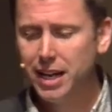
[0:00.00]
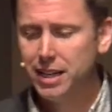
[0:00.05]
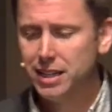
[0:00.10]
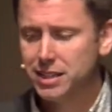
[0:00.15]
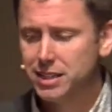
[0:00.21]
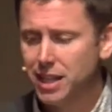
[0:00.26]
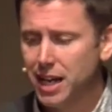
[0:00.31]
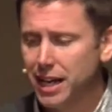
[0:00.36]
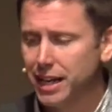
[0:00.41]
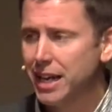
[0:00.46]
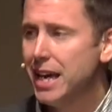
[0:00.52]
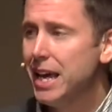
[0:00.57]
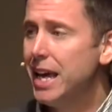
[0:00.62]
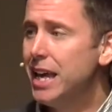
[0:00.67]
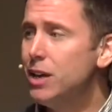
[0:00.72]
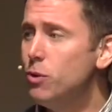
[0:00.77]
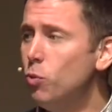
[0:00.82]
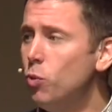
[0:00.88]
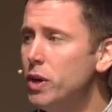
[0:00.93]
and it's like,
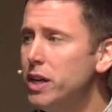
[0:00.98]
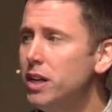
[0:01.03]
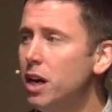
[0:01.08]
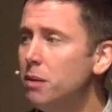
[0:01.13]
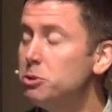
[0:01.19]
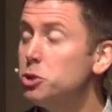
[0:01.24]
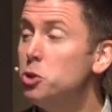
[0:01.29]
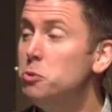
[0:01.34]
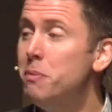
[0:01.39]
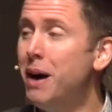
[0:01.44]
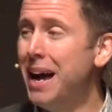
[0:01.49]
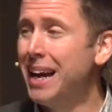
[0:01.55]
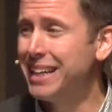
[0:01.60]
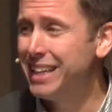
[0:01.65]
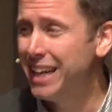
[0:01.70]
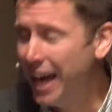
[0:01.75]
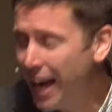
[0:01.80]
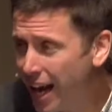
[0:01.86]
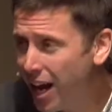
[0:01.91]
he went up to my
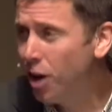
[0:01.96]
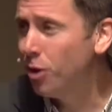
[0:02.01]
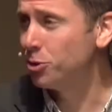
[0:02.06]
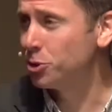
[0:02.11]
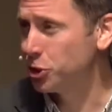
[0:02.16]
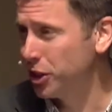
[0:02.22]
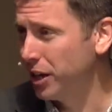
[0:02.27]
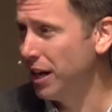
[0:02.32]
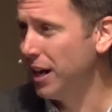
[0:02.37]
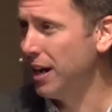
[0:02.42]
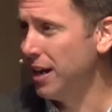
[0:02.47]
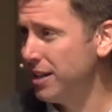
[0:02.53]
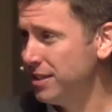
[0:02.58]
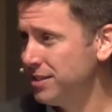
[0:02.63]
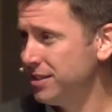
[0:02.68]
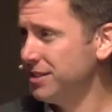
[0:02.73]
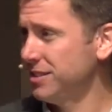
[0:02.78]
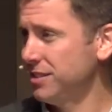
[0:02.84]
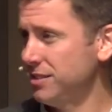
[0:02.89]
couch,
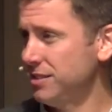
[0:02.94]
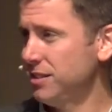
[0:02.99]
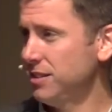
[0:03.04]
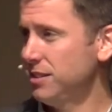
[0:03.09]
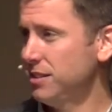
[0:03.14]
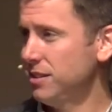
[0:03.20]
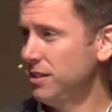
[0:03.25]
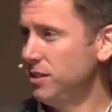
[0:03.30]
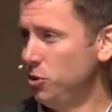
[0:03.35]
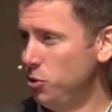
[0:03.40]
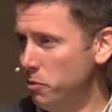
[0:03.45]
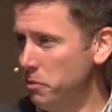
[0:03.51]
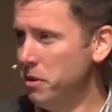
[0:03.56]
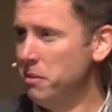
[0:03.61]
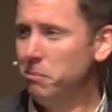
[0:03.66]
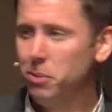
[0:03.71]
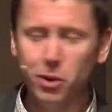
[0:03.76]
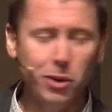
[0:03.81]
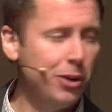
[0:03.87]
guys. You
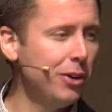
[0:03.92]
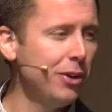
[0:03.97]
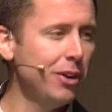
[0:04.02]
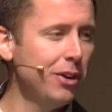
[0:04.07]
remember?